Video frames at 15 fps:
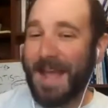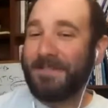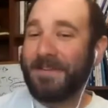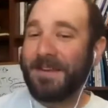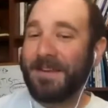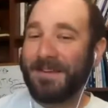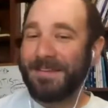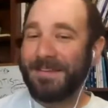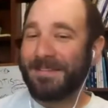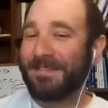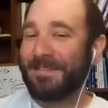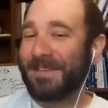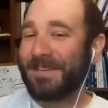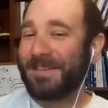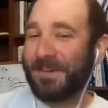to heaven
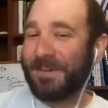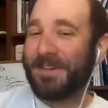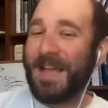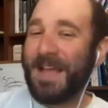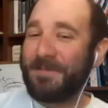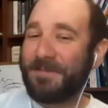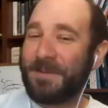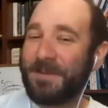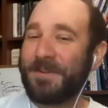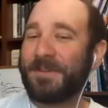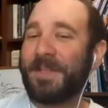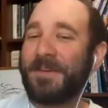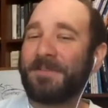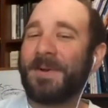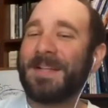eternal life with
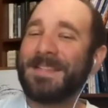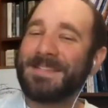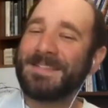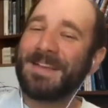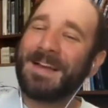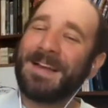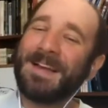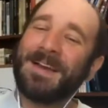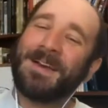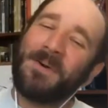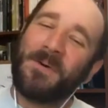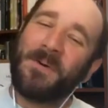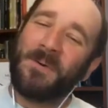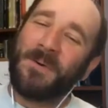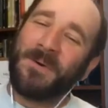your loved ones
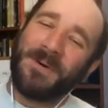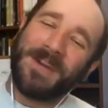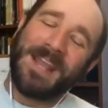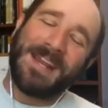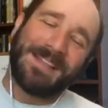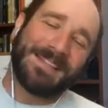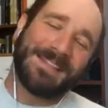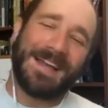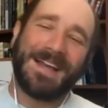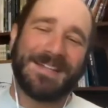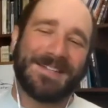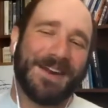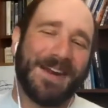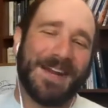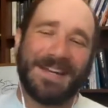or getting the
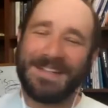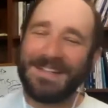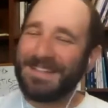science right